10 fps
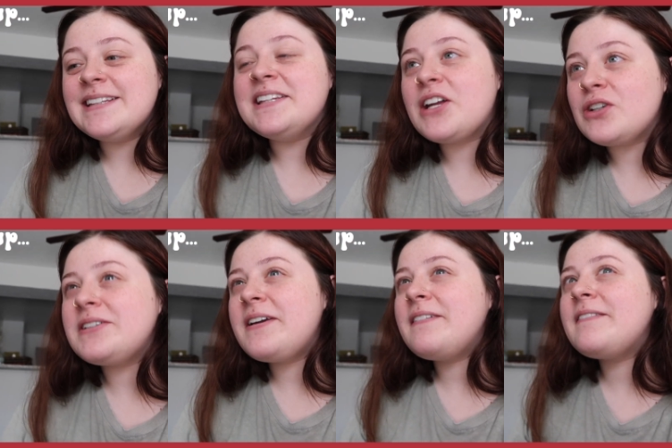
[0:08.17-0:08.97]

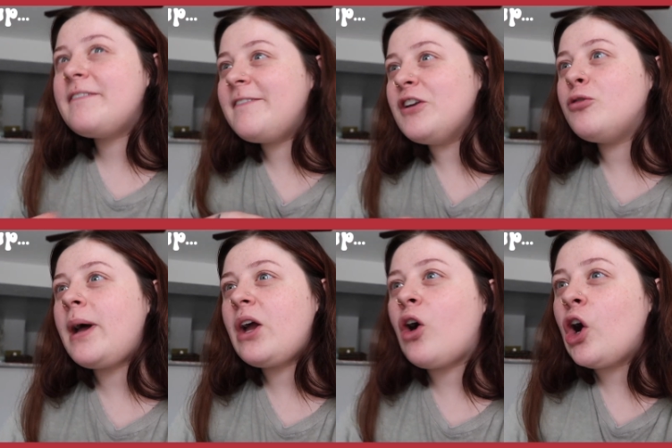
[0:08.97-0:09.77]
literally feel
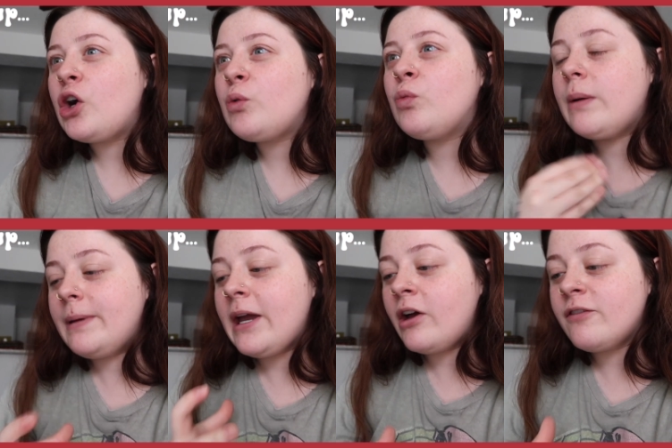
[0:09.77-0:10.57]
my heart
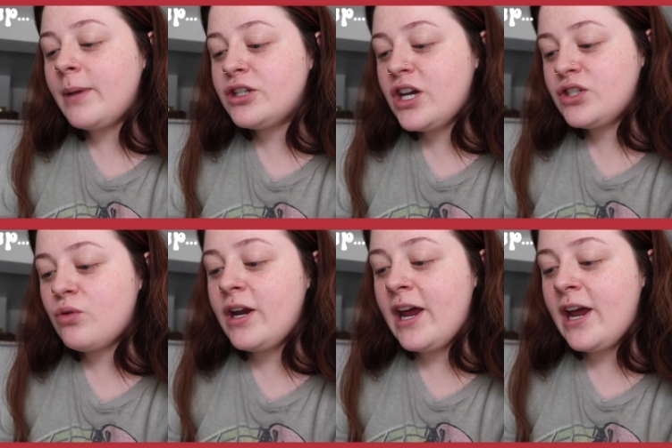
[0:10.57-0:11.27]
ripping out of my chest right